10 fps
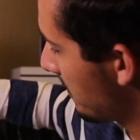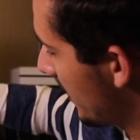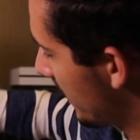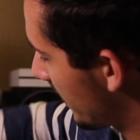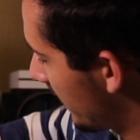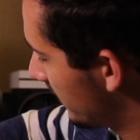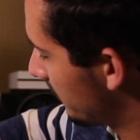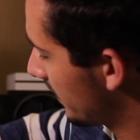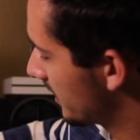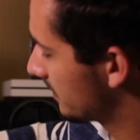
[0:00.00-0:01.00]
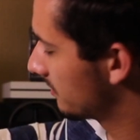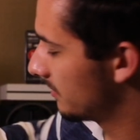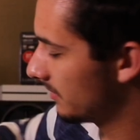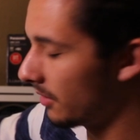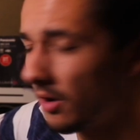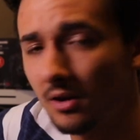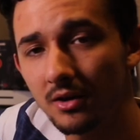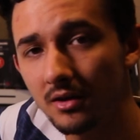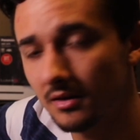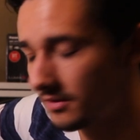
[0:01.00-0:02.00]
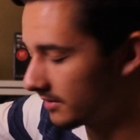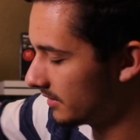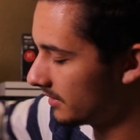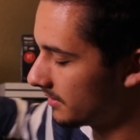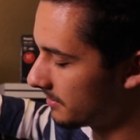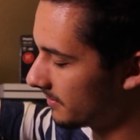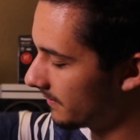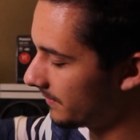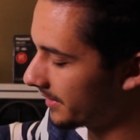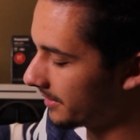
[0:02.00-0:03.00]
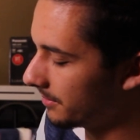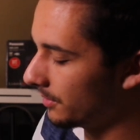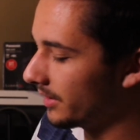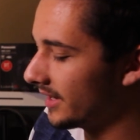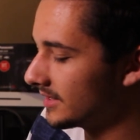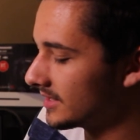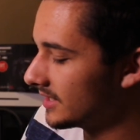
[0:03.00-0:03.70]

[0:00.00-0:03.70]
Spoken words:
my kind of like longer variable lens.